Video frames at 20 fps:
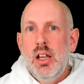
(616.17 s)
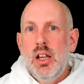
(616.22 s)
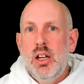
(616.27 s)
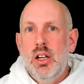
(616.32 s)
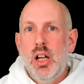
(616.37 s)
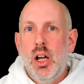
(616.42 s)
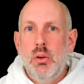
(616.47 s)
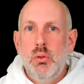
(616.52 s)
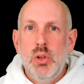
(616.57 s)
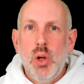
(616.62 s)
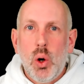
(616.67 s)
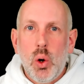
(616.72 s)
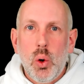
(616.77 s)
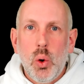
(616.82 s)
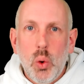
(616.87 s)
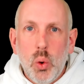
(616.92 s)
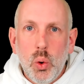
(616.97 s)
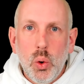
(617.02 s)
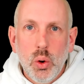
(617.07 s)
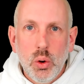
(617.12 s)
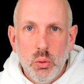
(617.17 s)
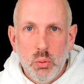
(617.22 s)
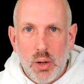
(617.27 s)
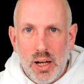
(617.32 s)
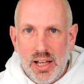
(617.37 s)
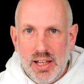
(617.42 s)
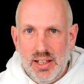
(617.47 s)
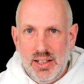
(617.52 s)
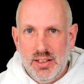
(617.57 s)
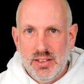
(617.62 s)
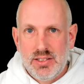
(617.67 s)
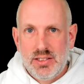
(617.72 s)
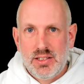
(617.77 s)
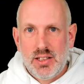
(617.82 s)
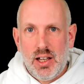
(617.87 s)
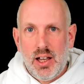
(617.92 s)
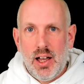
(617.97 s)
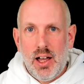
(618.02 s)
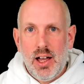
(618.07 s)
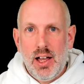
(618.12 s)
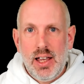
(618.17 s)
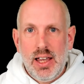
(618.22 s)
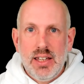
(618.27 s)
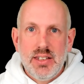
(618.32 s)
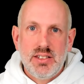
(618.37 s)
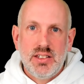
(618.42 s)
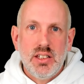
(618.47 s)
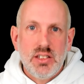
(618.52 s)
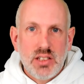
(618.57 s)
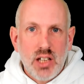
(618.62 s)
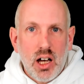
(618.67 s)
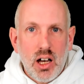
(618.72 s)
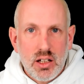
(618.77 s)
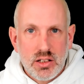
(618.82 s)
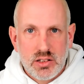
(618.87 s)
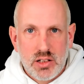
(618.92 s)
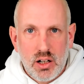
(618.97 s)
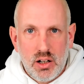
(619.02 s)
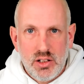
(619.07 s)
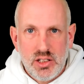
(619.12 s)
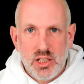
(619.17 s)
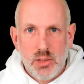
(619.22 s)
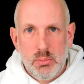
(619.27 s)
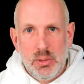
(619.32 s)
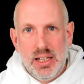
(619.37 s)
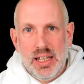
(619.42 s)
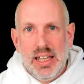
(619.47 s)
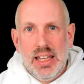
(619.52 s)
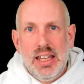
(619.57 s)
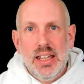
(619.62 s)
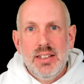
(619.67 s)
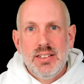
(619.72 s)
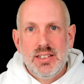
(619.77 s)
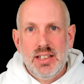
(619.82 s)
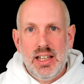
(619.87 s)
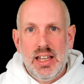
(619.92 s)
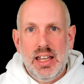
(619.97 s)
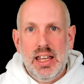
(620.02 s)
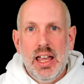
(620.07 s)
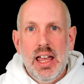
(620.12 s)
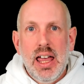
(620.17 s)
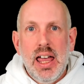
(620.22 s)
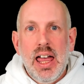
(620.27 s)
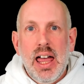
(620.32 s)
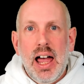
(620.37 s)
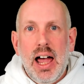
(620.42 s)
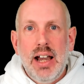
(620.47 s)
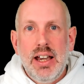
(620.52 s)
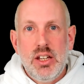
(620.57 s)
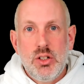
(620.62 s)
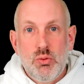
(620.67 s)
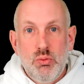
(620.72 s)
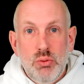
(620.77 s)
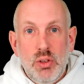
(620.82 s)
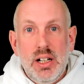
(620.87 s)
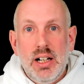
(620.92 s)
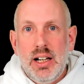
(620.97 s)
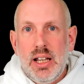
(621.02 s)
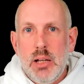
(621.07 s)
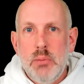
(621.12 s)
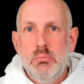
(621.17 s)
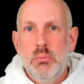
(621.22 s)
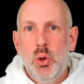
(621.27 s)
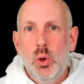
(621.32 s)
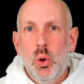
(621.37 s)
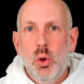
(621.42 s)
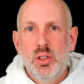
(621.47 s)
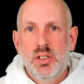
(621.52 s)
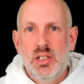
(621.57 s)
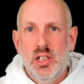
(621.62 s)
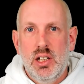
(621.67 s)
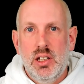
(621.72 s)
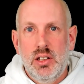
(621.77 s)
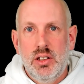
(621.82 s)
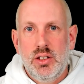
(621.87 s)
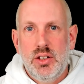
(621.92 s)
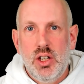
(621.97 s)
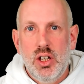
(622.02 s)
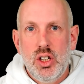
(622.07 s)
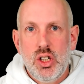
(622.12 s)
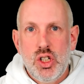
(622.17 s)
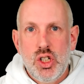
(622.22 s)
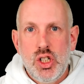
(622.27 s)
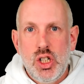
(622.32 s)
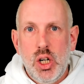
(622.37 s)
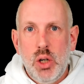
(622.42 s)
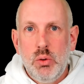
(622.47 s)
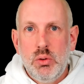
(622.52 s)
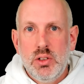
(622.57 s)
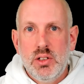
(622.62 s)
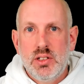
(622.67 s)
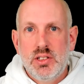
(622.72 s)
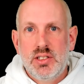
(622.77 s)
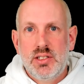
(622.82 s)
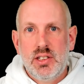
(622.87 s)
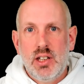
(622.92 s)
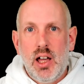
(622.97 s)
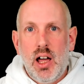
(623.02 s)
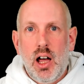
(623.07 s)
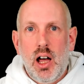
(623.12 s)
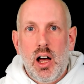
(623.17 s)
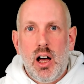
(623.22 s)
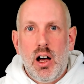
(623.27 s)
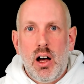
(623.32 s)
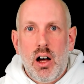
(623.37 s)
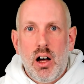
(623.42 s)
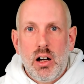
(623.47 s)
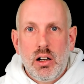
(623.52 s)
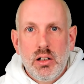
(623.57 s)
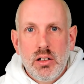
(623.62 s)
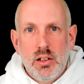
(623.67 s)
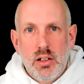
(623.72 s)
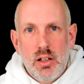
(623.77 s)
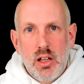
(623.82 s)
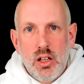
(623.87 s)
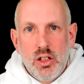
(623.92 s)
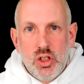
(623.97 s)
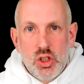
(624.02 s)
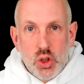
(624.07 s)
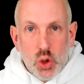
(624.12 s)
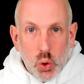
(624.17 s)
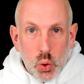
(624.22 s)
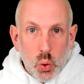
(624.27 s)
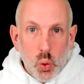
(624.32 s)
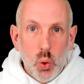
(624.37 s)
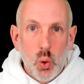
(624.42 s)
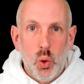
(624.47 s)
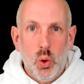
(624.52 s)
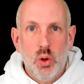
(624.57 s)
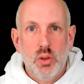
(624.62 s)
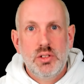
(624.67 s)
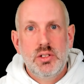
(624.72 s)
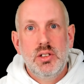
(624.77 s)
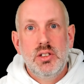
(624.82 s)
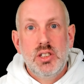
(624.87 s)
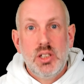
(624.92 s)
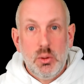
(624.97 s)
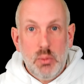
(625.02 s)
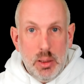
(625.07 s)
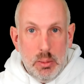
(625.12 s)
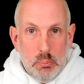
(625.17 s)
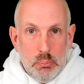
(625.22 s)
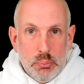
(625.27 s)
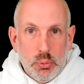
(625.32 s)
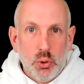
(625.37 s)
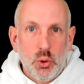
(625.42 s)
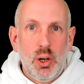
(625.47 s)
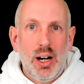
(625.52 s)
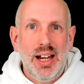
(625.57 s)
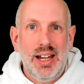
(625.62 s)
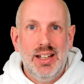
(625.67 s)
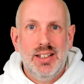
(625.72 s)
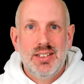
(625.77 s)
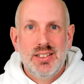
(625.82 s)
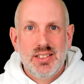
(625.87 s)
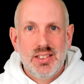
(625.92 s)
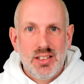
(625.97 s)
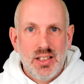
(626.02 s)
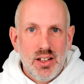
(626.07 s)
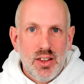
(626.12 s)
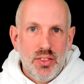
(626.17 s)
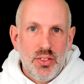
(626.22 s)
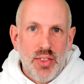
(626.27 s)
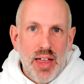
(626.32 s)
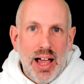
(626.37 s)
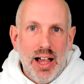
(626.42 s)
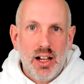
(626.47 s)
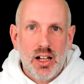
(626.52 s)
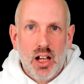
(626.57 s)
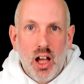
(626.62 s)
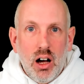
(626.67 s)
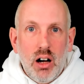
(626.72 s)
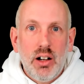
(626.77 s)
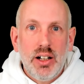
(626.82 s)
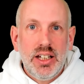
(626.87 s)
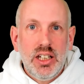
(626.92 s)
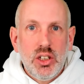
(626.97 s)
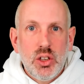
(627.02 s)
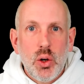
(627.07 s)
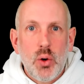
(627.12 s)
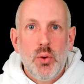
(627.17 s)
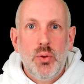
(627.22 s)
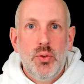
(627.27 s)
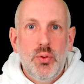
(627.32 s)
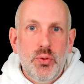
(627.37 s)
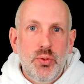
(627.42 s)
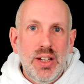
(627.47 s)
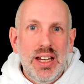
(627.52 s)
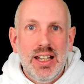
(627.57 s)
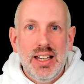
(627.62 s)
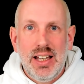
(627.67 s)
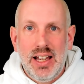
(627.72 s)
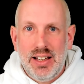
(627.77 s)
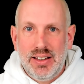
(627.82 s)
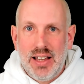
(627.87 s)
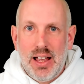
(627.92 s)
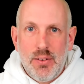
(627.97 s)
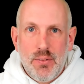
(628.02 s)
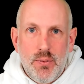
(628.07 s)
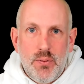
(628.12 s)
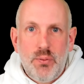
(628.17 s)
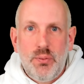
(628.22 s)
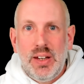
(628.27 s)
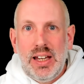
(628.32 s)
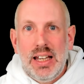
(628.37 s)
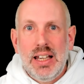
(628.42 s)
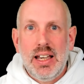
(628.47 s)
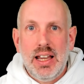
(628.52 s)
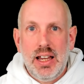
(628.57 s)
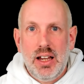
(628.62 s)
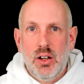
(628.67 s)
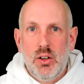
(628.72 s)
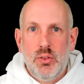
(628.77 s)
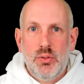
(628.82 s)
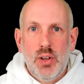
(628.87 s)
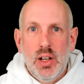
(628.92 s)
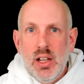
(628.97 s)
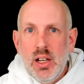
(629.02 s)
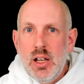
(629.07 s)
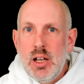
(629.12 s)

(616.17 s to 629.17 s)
Not always is the task going to be easy. And it's really important that students are taught to embrace that kind of feeling, that feeling of